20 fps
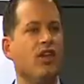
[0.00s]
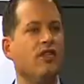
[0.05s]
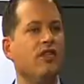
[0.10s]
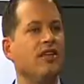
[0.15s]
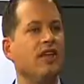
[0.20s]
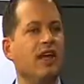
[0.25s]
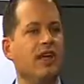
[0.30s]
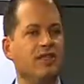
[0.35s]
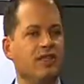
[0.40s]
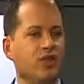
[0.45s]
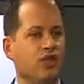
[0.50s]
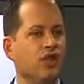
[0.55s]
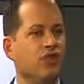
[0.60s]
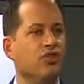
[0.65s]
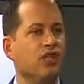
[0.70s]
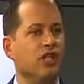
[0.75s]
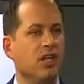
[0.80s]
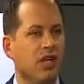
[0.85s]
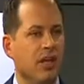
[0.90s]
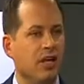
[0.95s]
of the
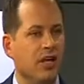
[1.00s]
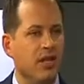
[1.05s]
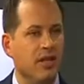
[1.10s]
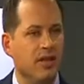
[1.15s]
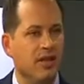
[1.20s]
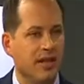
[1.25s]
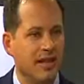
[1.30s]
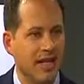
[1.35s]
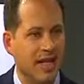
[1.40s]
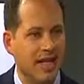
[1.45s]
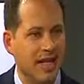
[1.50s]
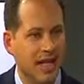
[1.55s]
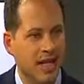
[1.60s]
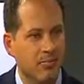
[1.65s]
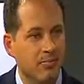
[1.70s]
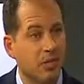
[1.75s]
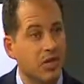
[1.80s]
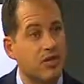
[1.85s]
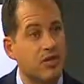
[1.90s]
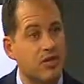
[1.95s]
dentistry done that they need.
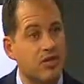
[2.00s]
But then